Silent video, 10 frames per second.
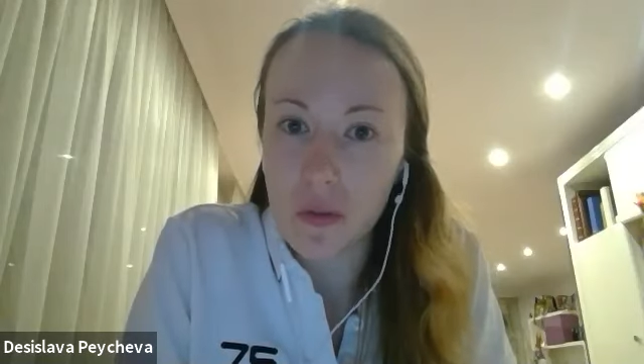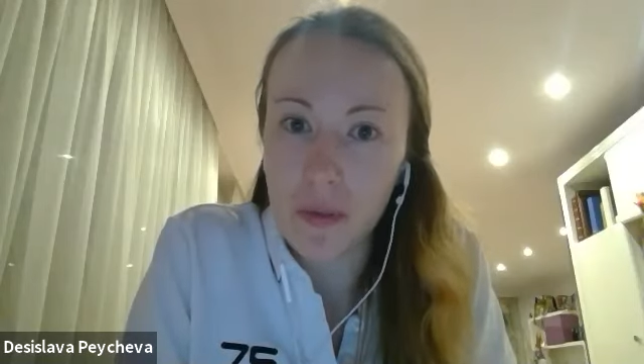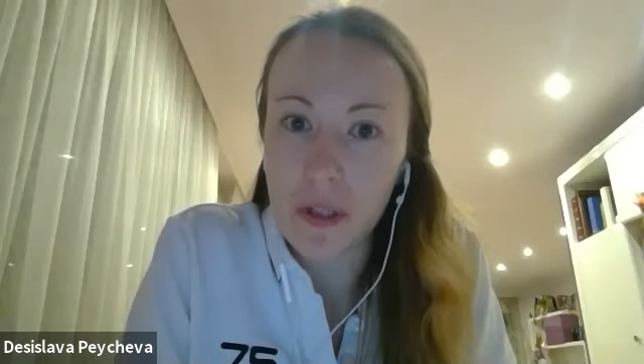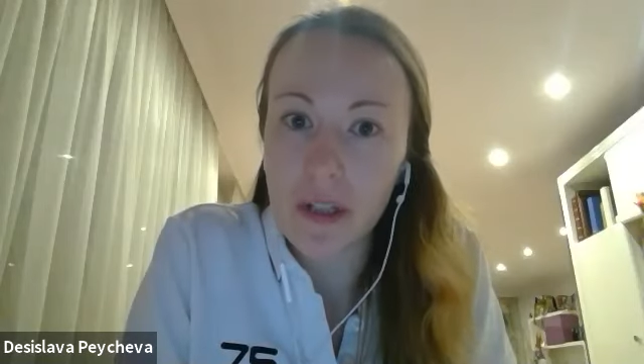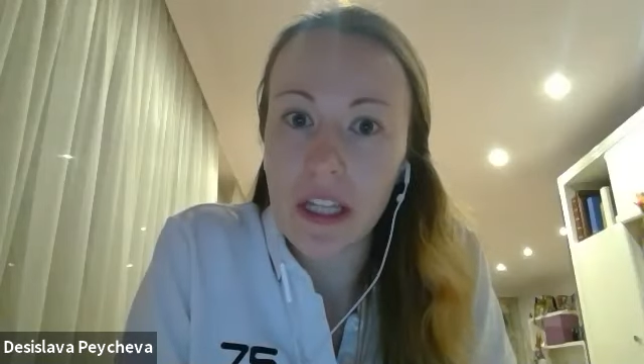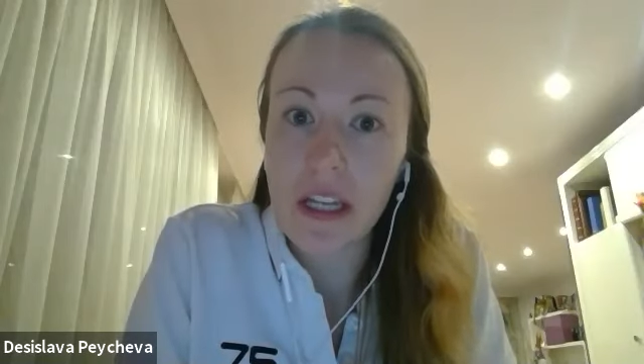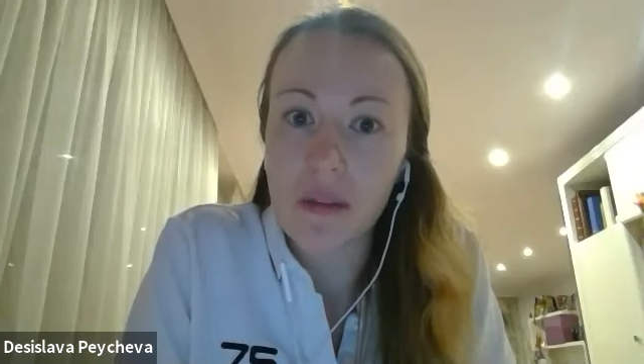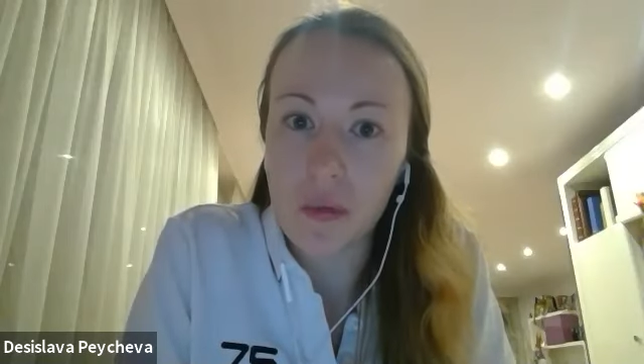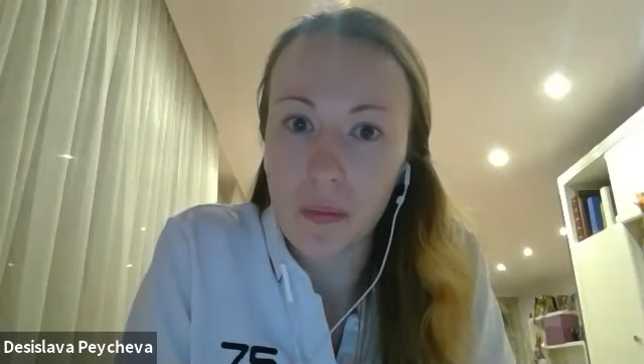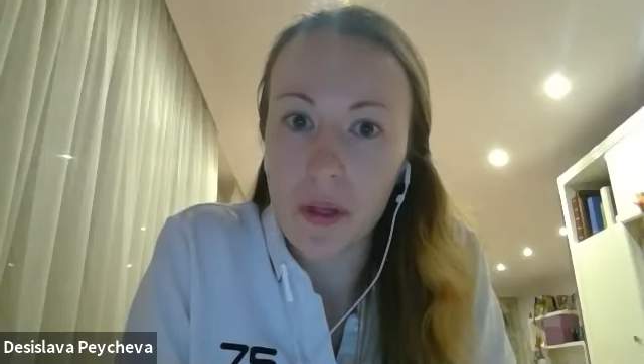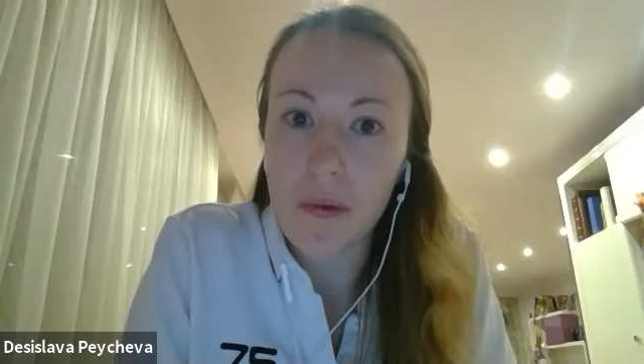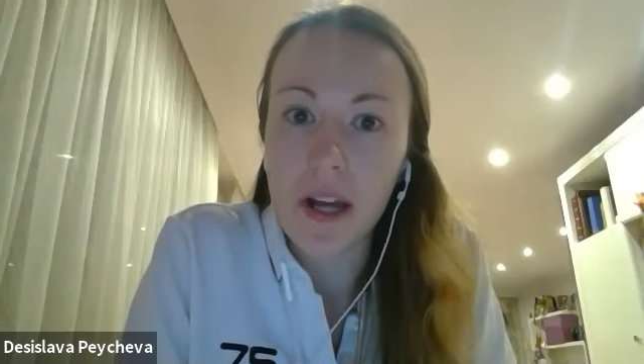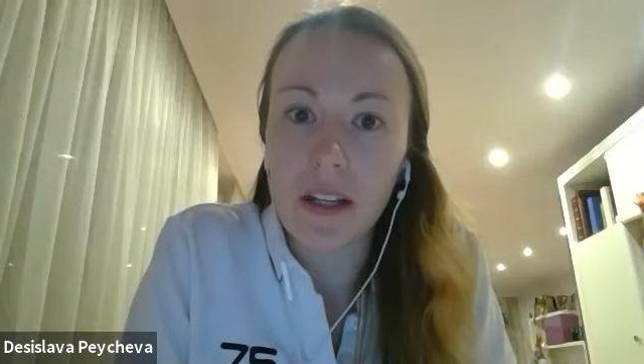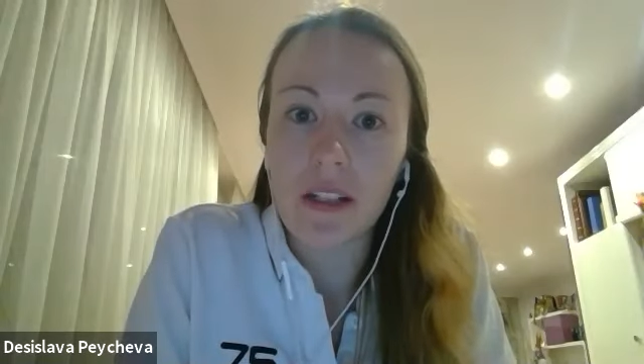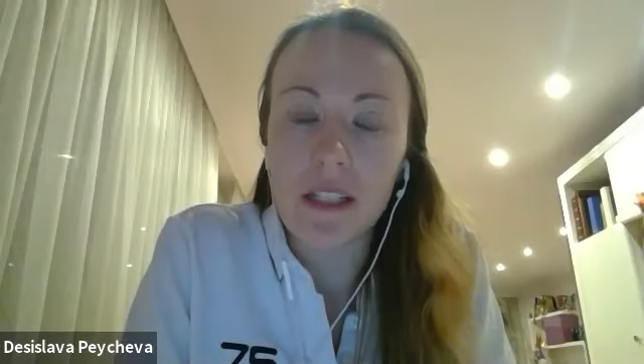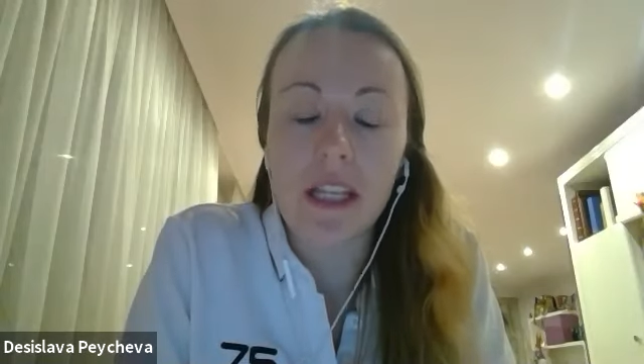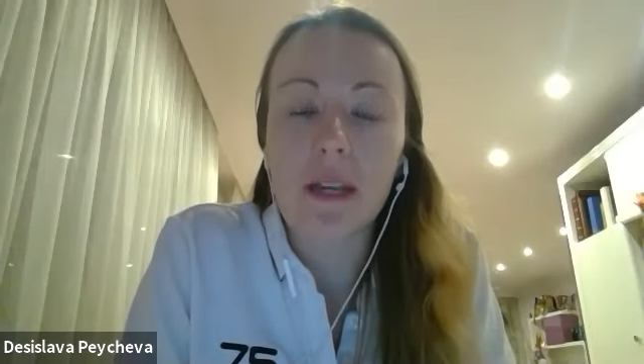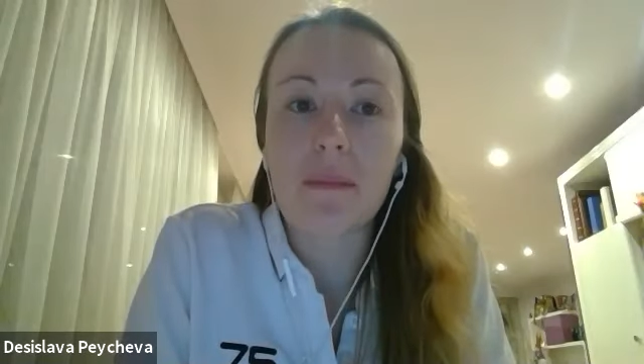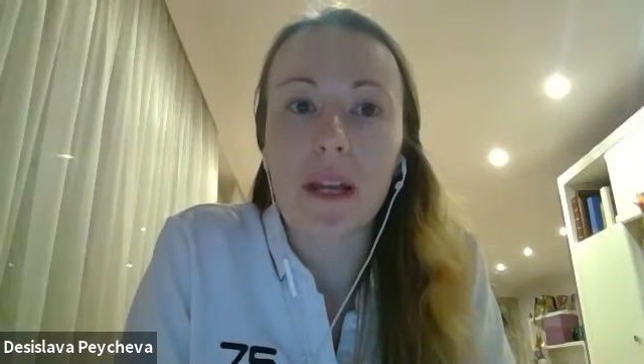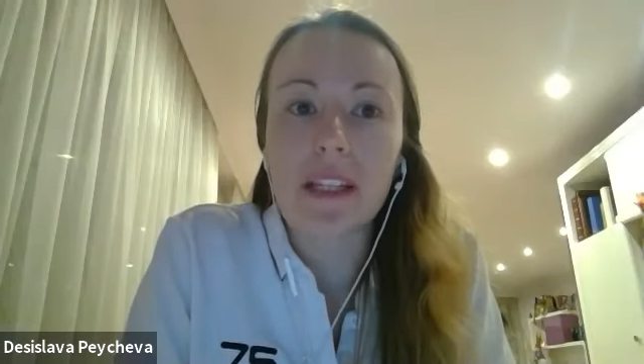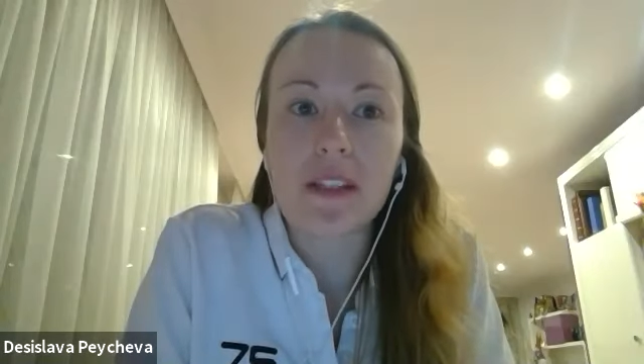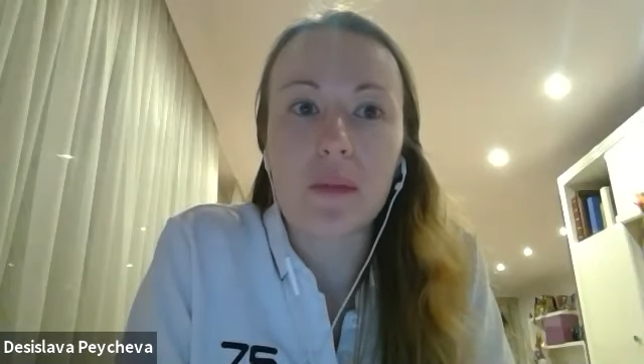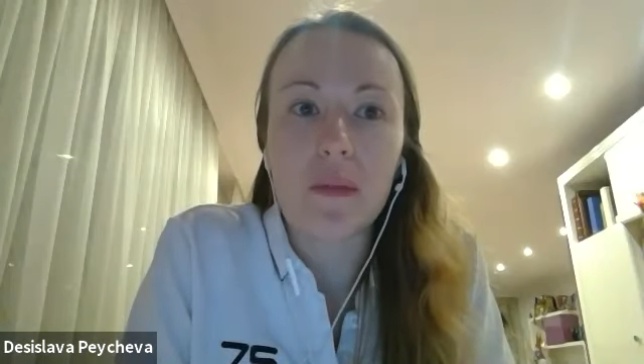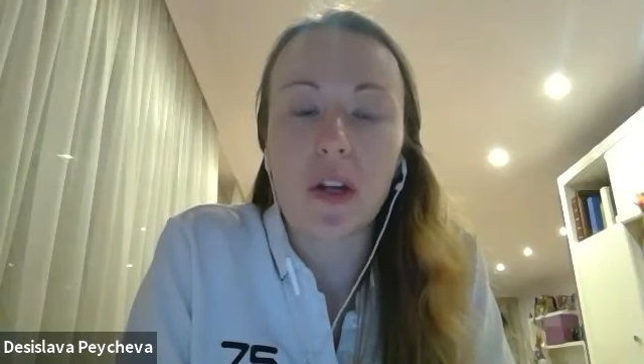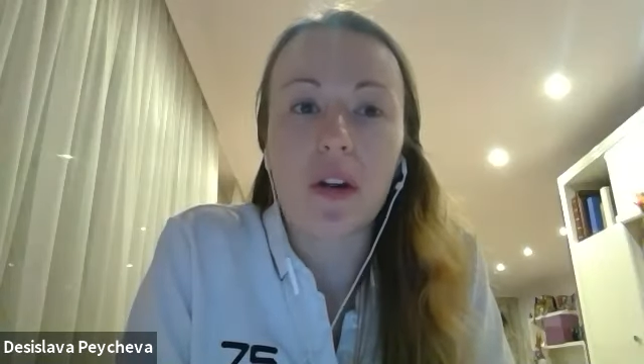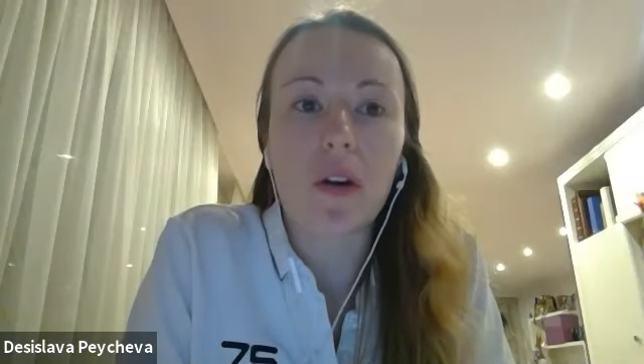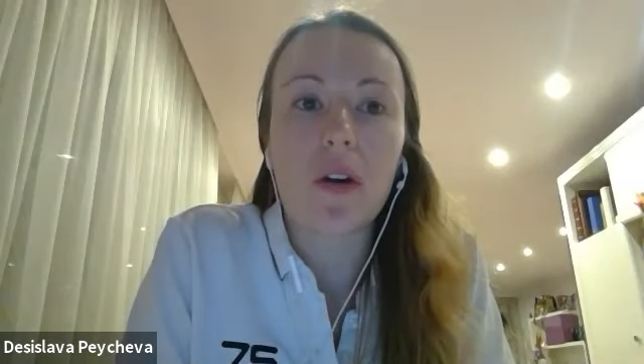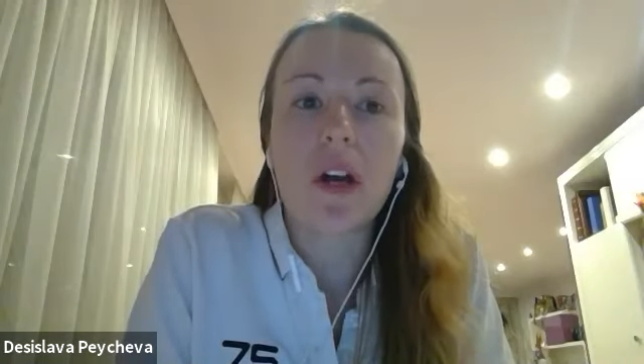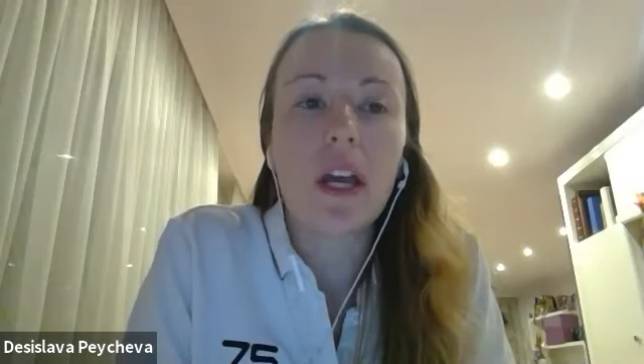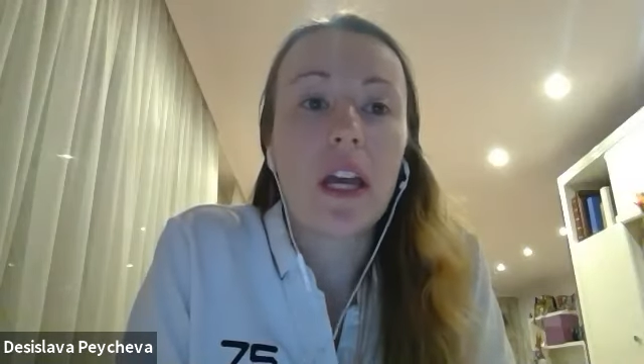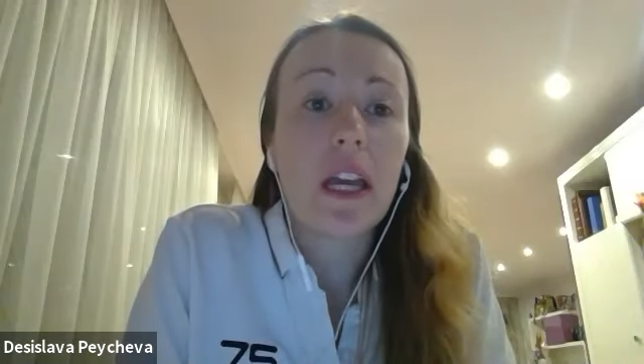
Formula E and Formula One are taking place in Monaco.